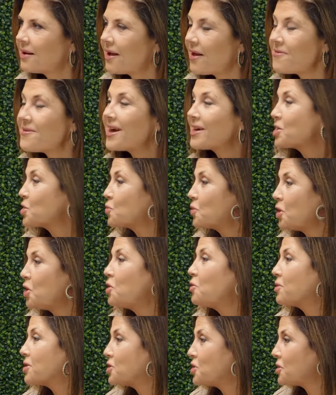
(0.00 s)
And that's what
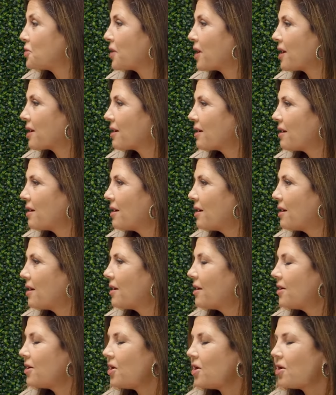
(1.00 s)
you were doing.
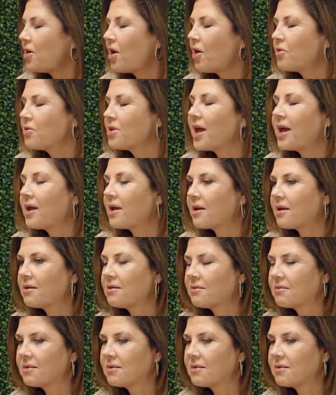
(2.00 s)
Right. You know, like,